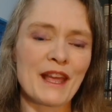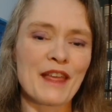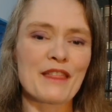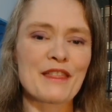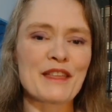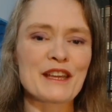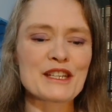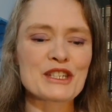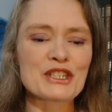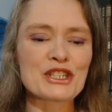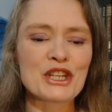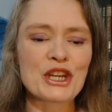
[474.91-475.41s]

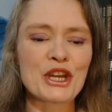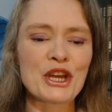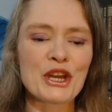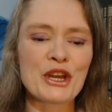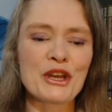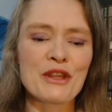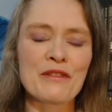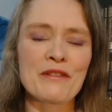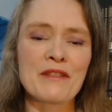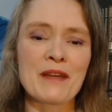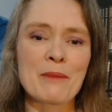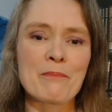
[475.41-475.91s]
They
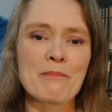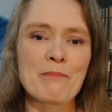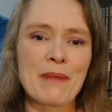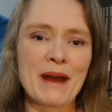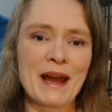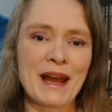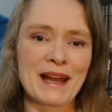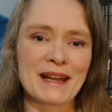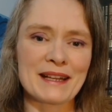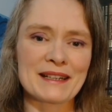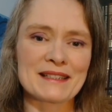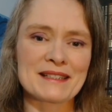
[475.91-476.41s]
turn their
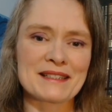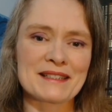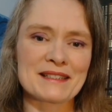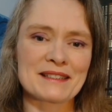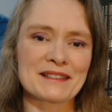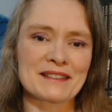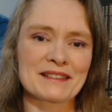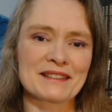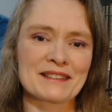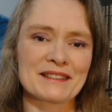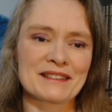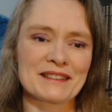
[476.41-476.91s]
backs